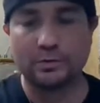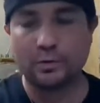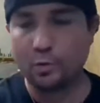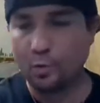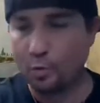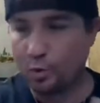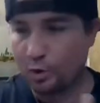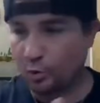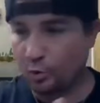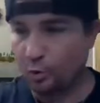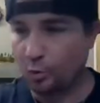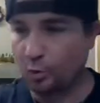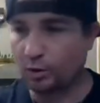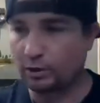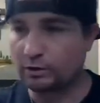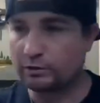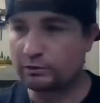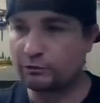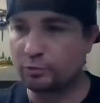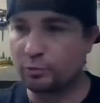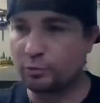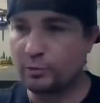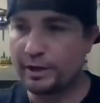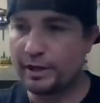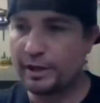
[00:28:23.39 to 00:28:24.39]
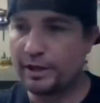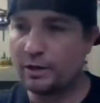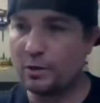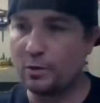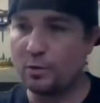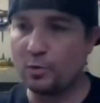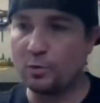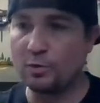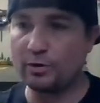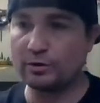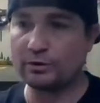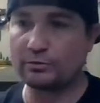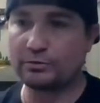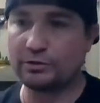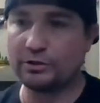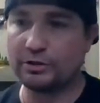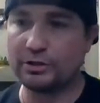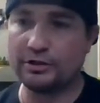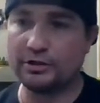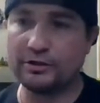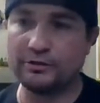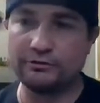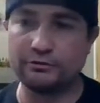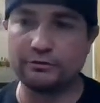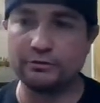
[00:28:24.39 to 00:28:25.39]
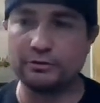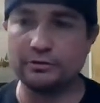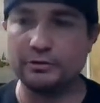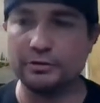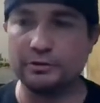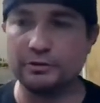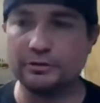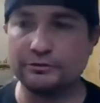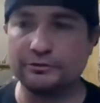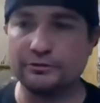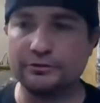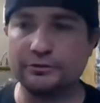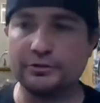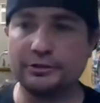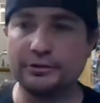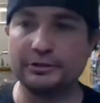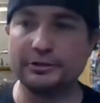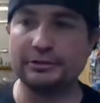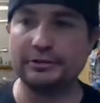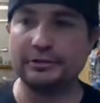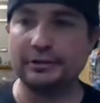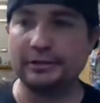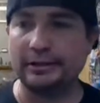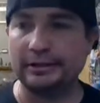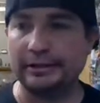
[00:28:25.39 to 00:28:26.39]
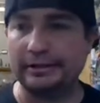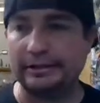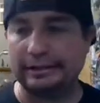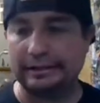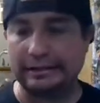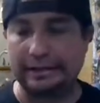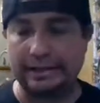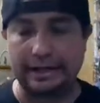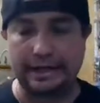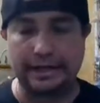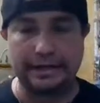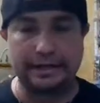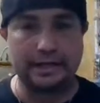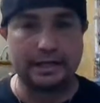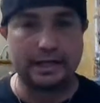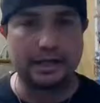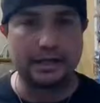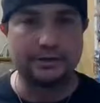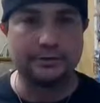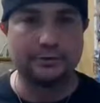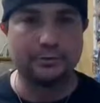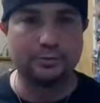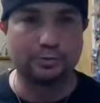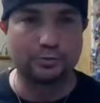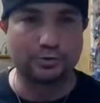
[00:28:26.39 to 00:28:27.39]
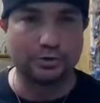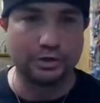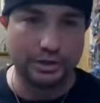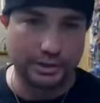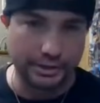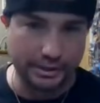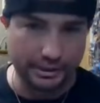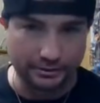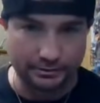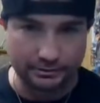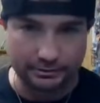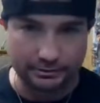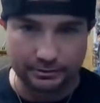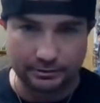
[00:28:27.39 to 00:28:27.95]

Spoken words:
what works well, what runs, looks good, and I run it.